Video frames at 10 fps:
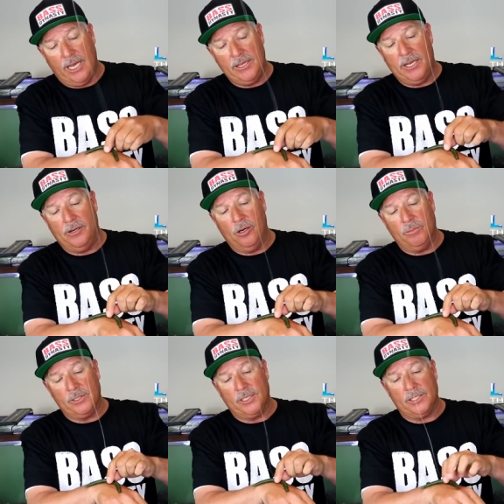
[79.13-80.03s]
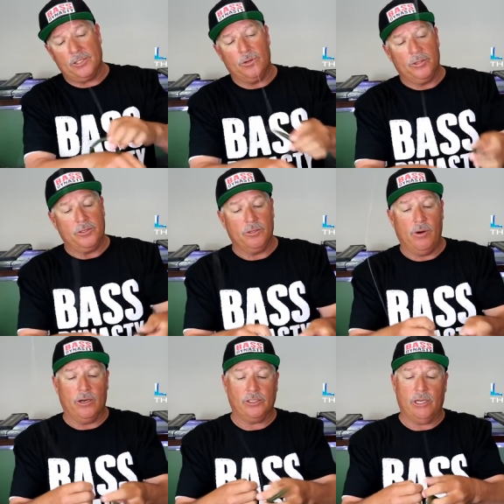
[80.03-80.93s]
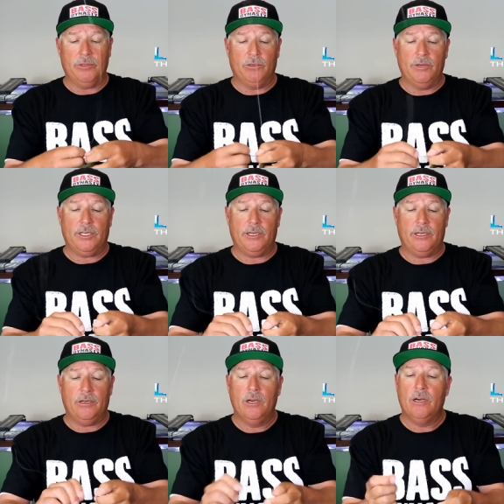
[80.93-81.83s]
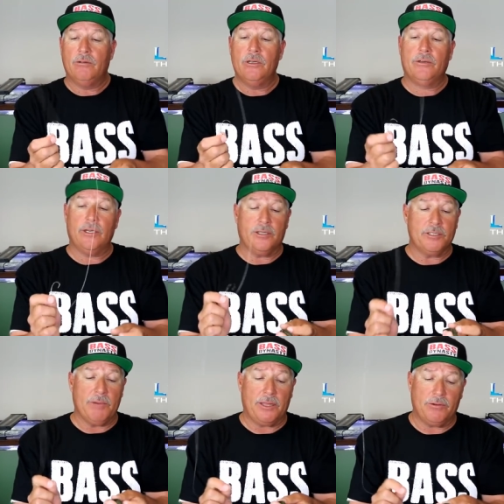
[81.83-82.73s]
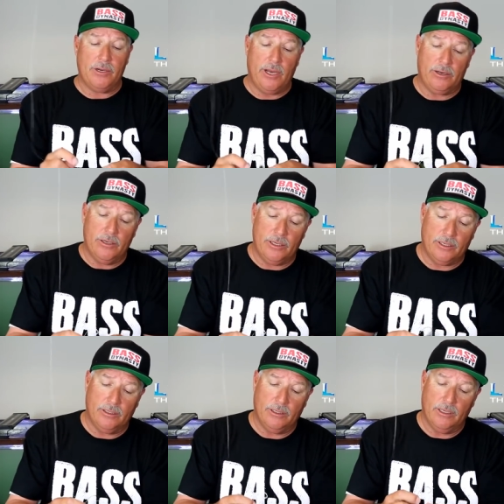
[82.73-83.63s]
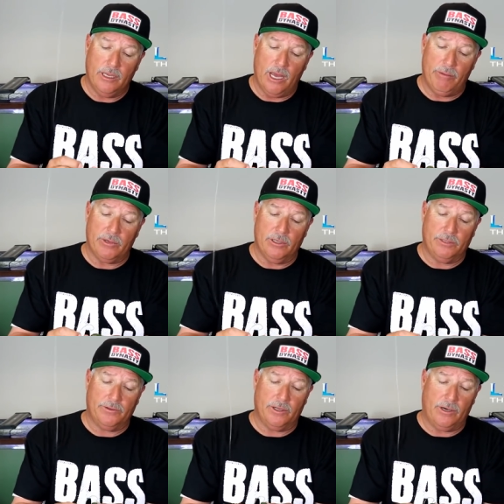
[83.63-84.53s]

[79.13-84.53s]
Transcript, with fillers: and then it opens as it's going through the water. So I'm going to rig it here real quick. There's my three aught hook. I'm going to look for